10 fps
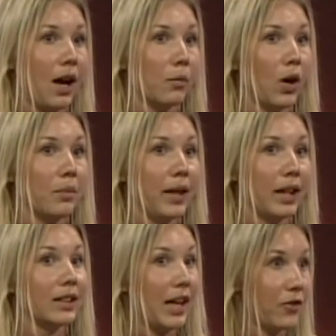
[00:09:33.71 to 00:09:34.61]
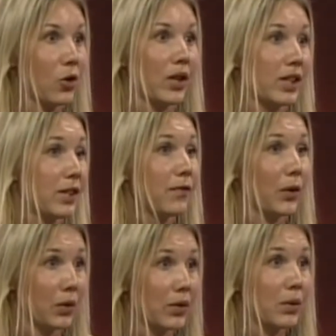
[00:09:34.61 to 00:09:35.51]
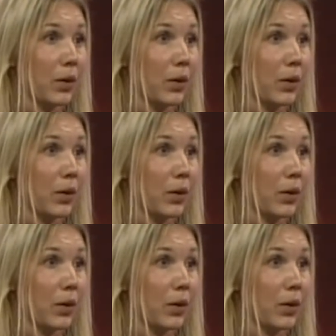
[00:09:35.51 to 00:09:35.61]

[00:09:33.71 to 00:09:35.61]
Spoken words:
one being Life Choices Foods,